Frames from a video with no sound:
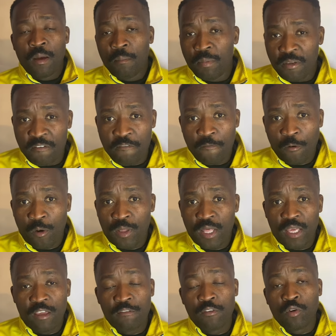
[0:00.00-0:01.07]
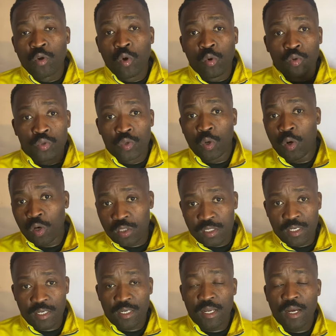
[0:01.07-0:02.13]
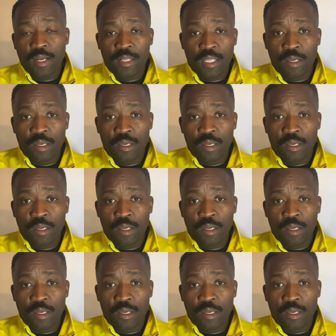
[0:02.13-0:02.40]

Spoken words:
before they even go to Austria,